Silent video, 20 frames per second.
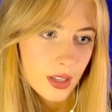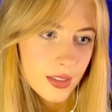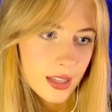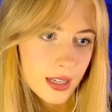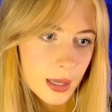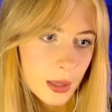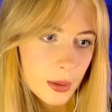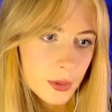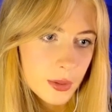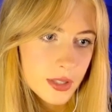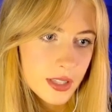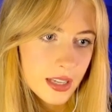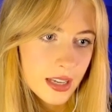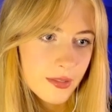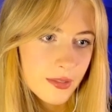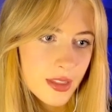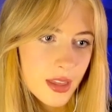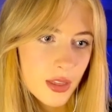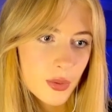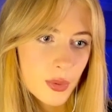then I also
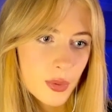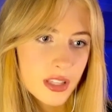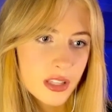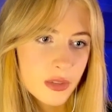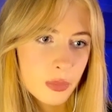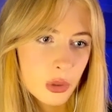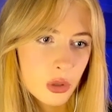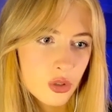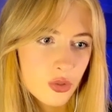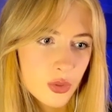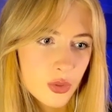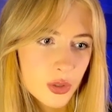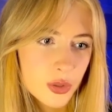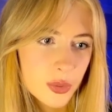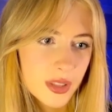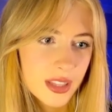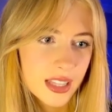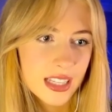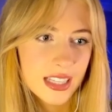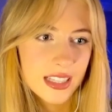have the threat to push forward
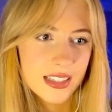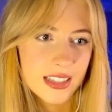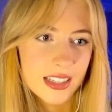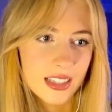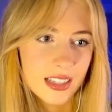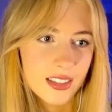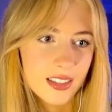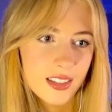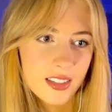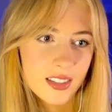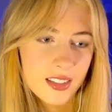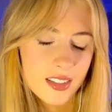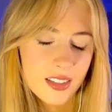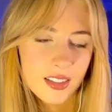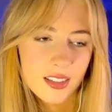with the e6.